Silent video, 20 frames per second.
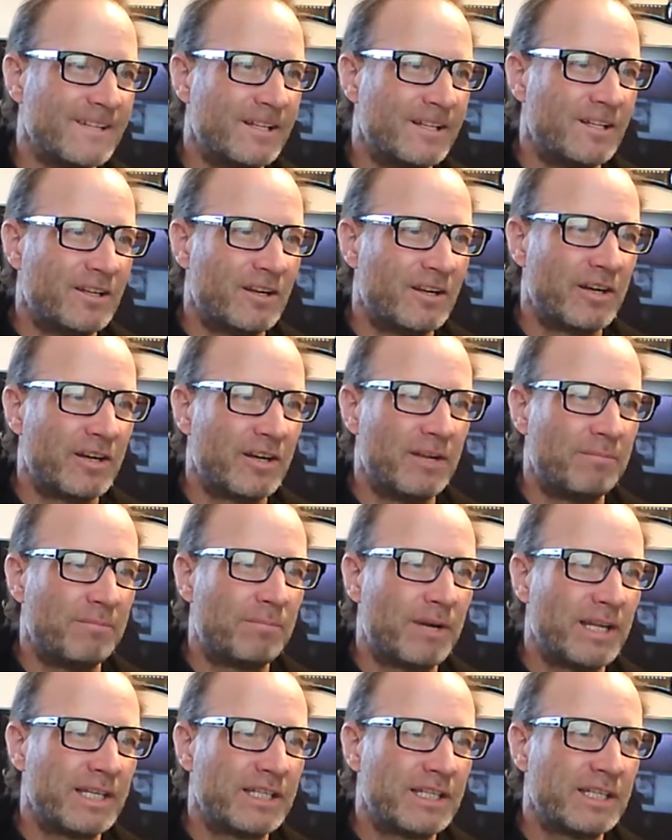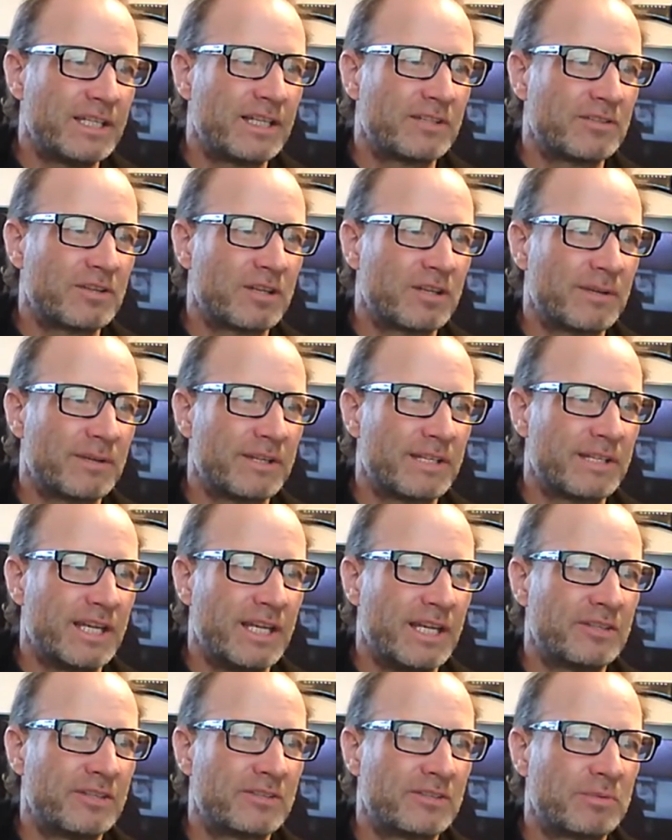All right, I'm biking. I talked about the
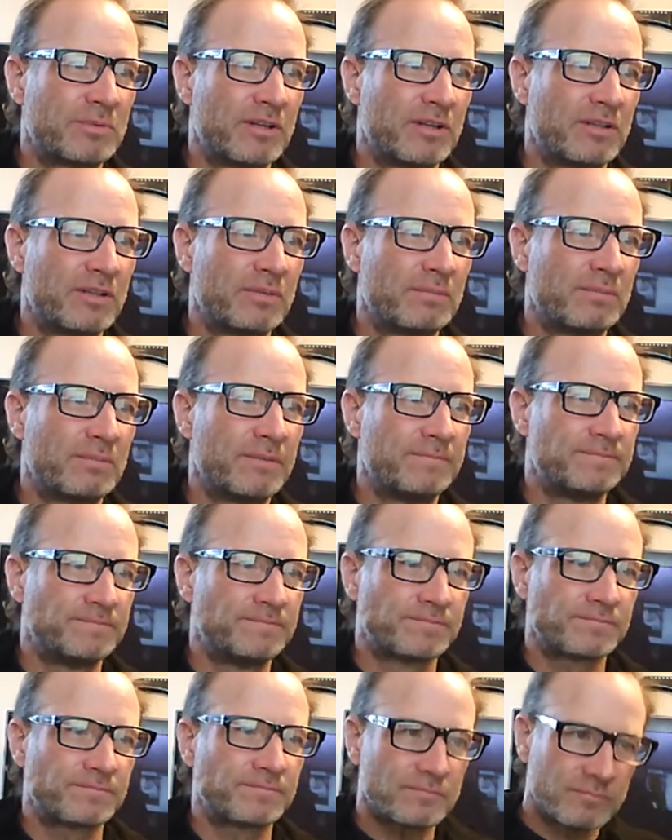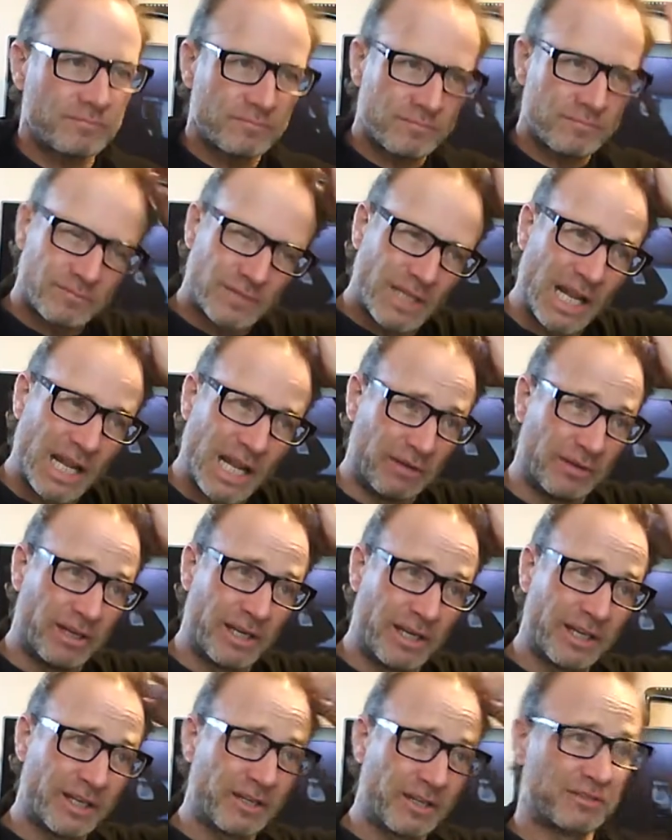cadence one a little bit. How
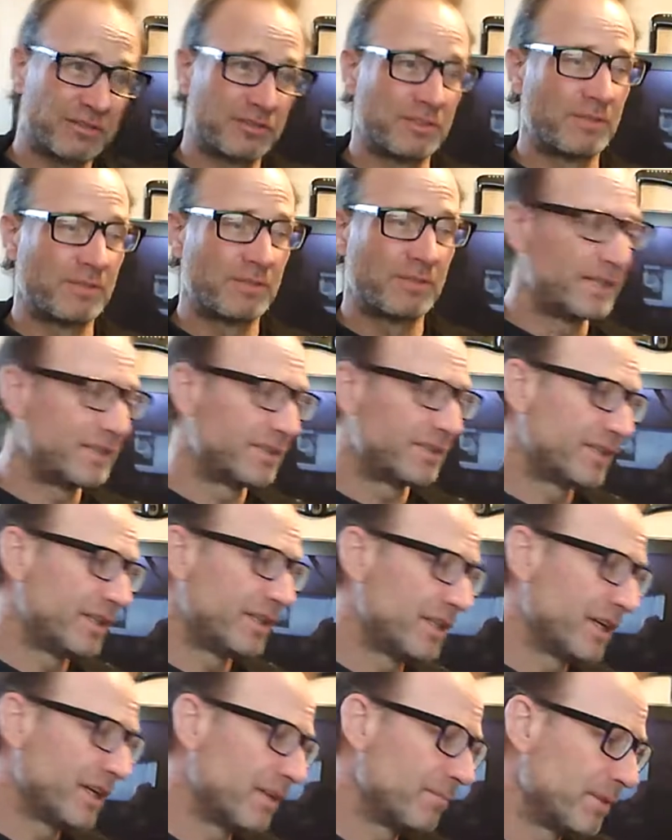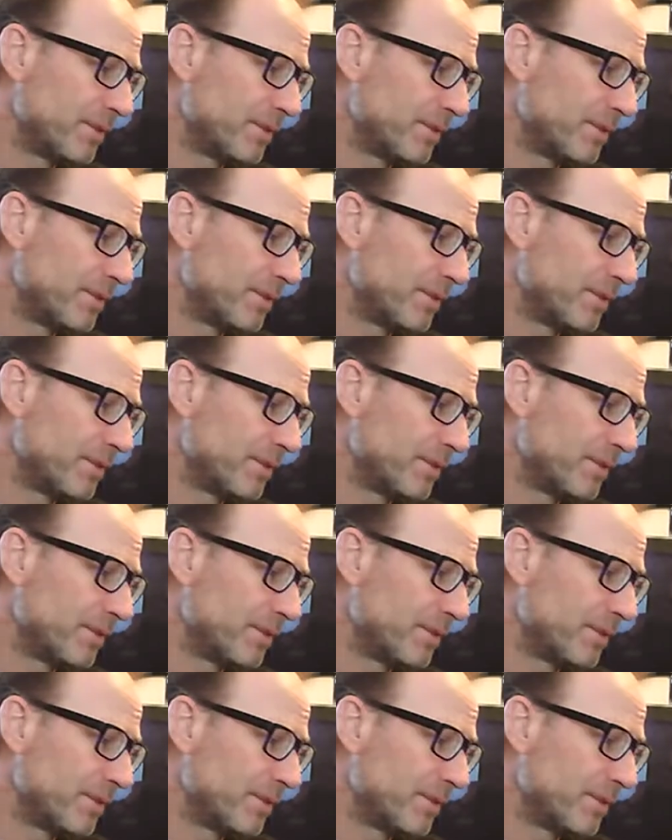high should my seat height